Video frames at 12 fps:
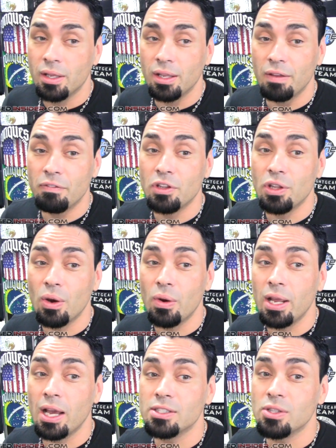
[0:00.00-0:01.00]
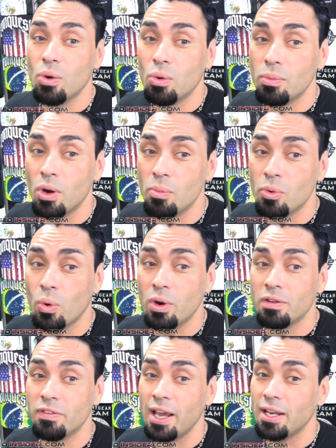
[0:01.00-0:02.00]
Even though he has the home court
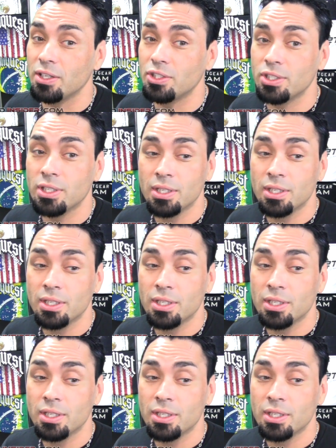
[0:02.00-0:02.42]
advantage,